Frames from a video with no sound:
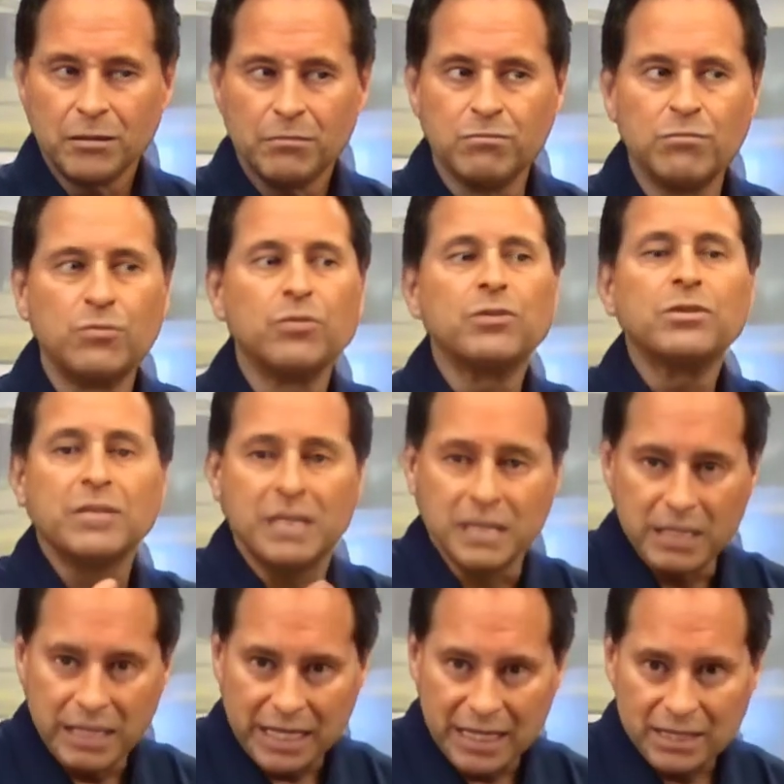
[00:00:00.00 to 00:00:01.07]
more to
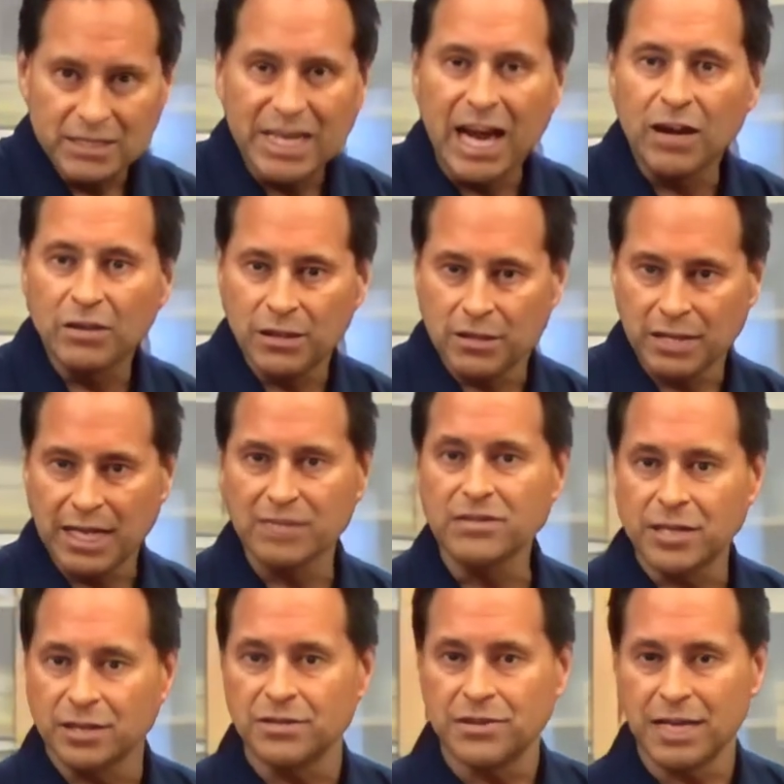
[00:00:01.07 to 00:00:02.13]
cleanse, alkalinize,
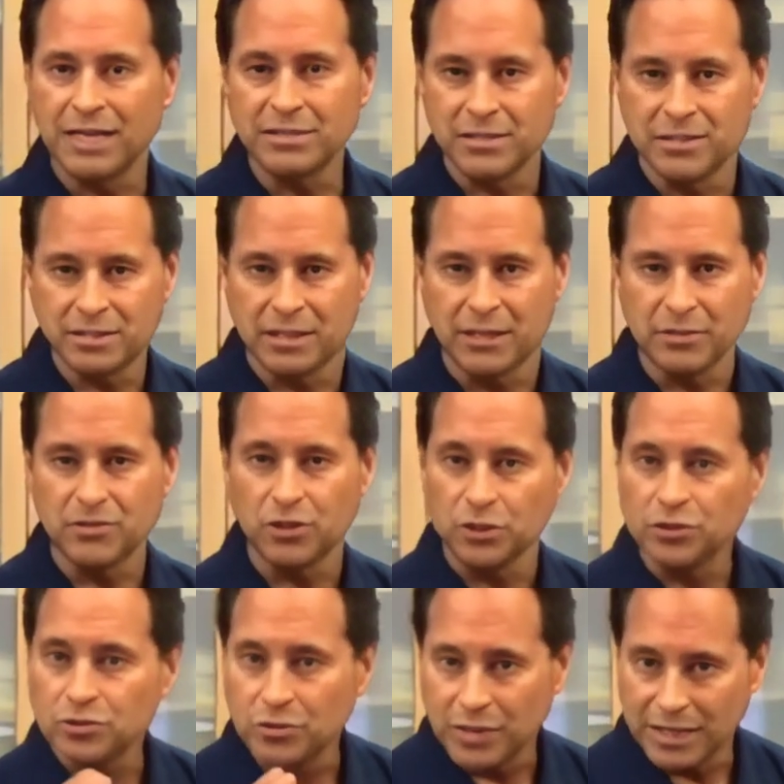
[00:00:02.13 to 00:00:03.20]
energize the cells, and
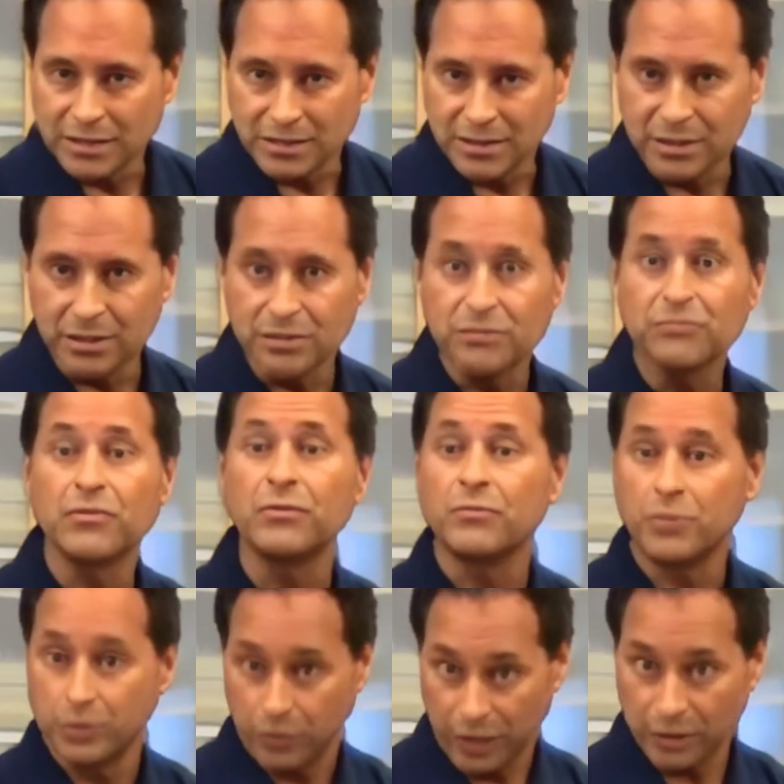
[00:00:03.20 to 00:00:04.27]
neutralize the cells from
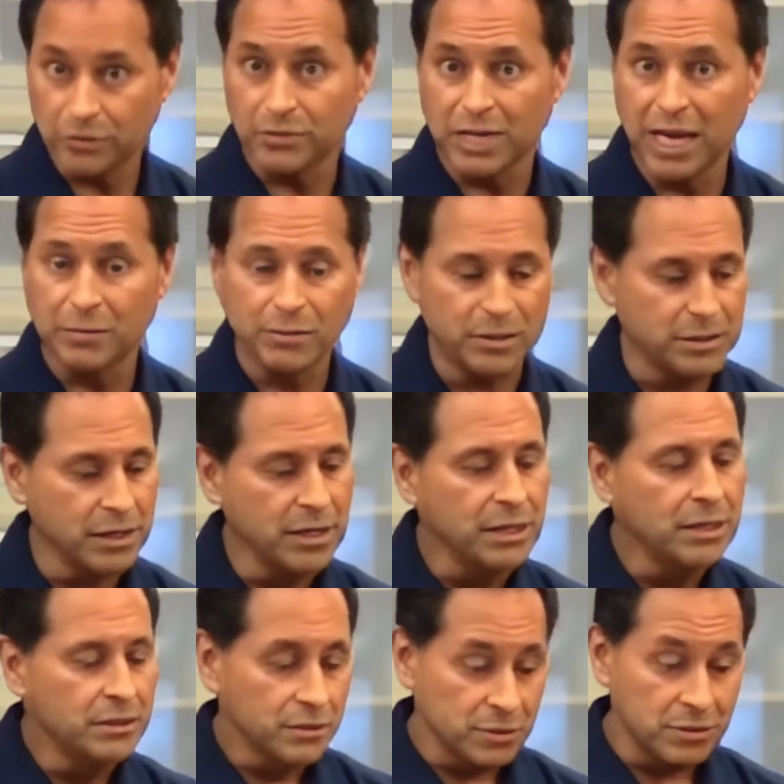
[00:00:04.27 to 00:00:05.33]
free radical damage.
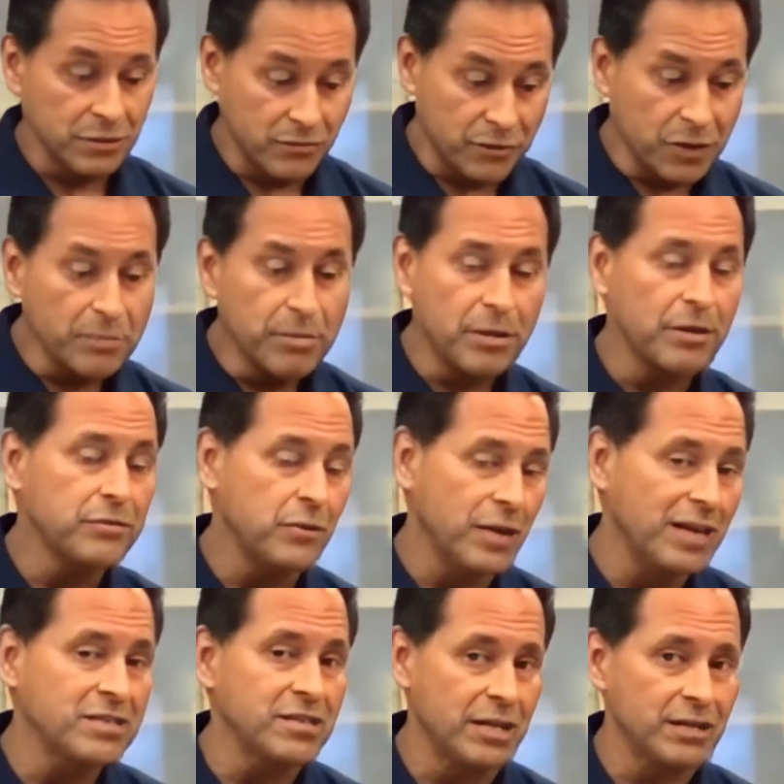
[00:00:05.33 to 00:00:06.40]
So it's a very powerful
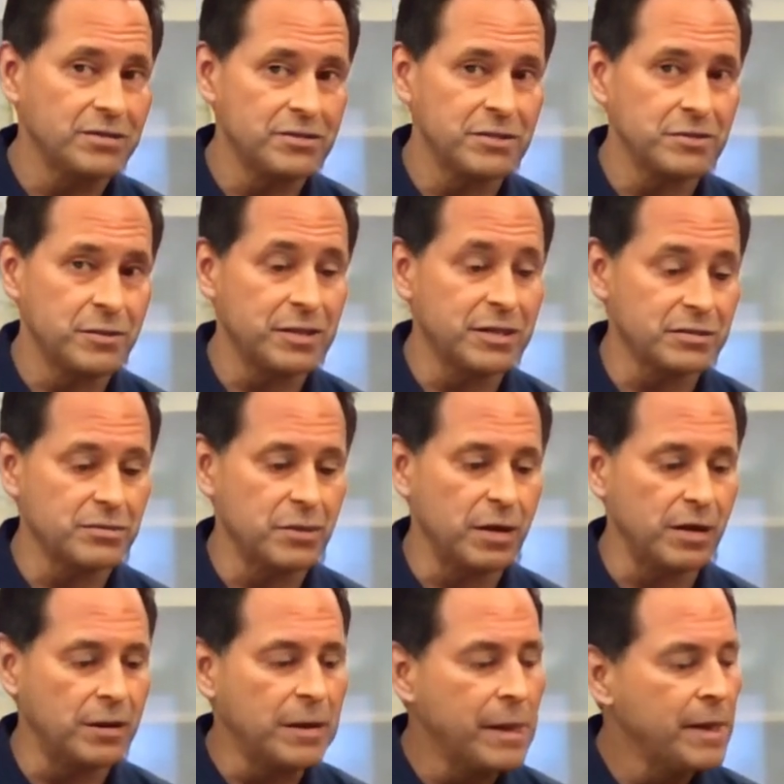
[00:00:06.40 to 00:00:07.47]
anti-aging drink as
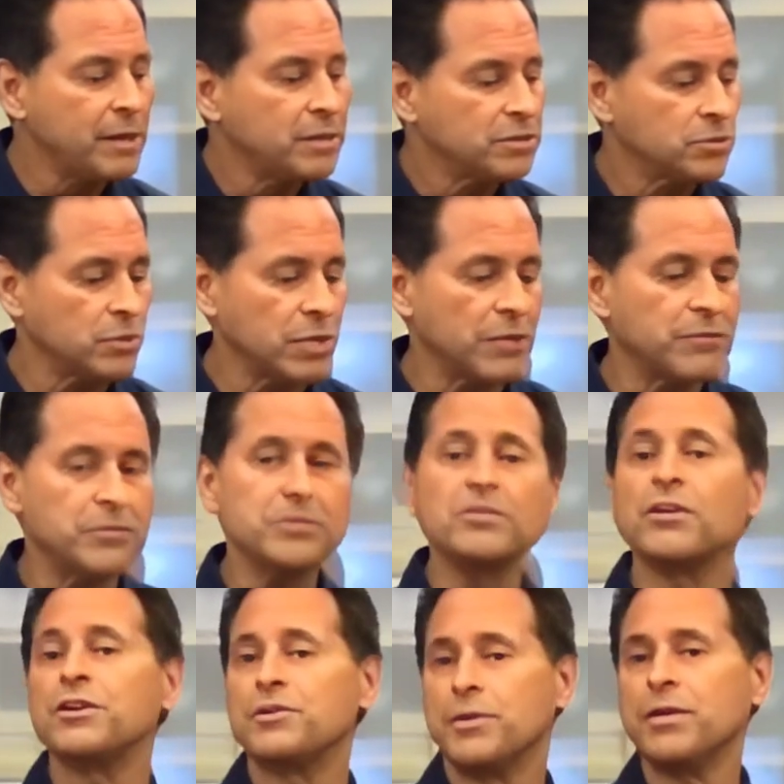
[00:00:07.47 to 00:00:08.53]
well. So when I first
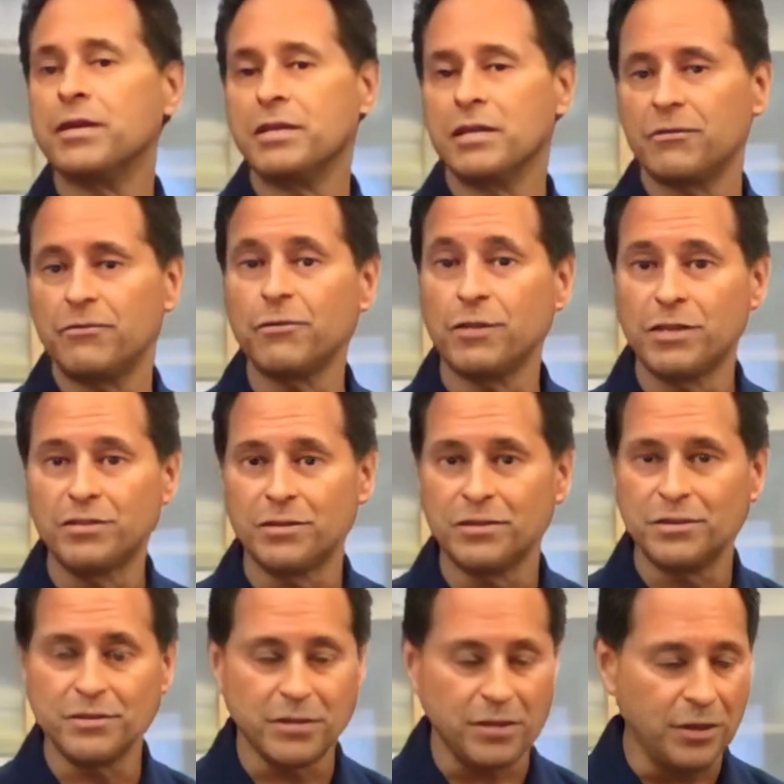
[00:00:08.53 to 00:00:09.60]
started drinking it 42
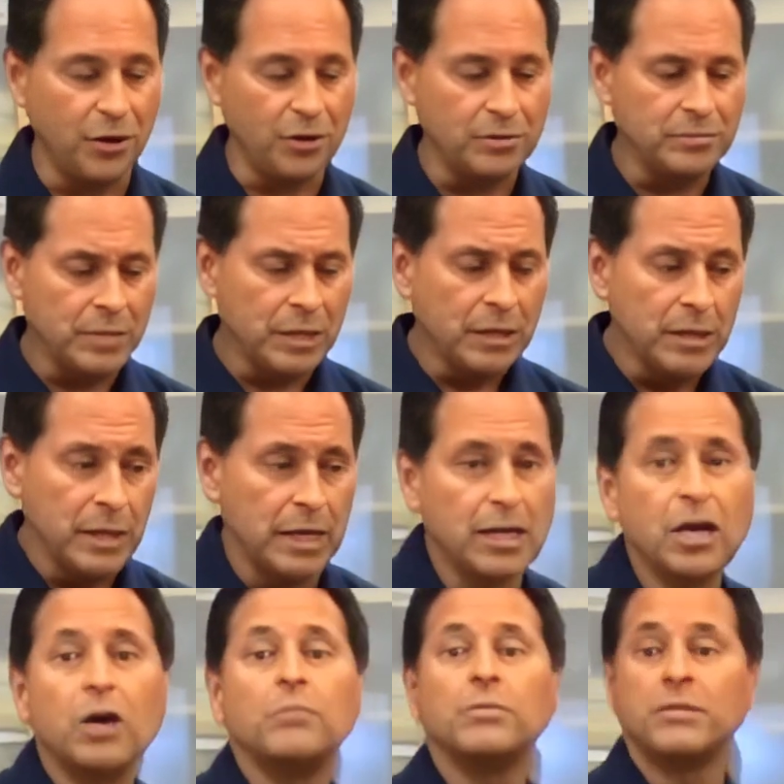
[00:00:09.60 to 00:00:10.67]
years ago, it
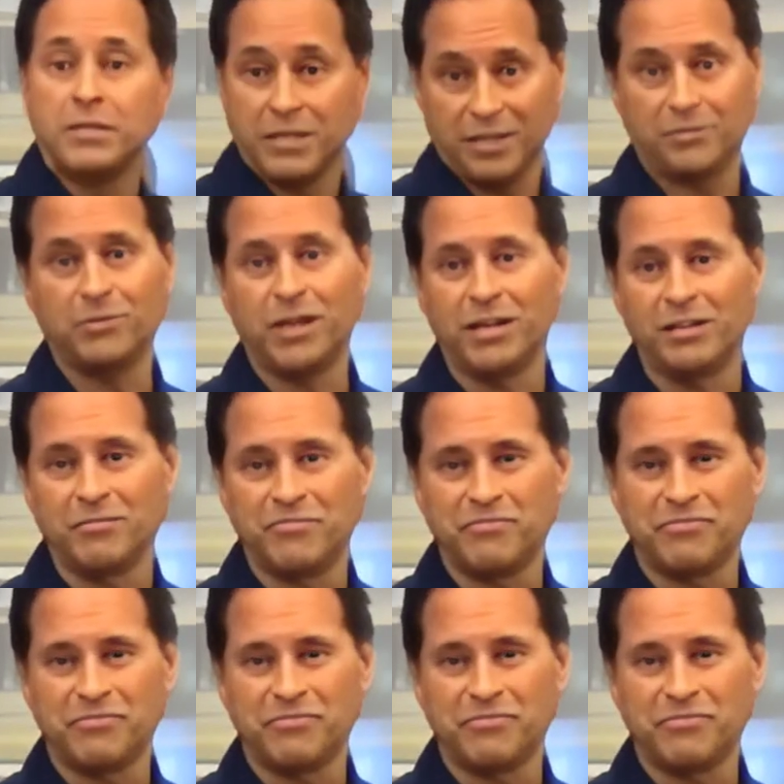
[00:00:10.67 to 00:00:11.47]
helped me to get well.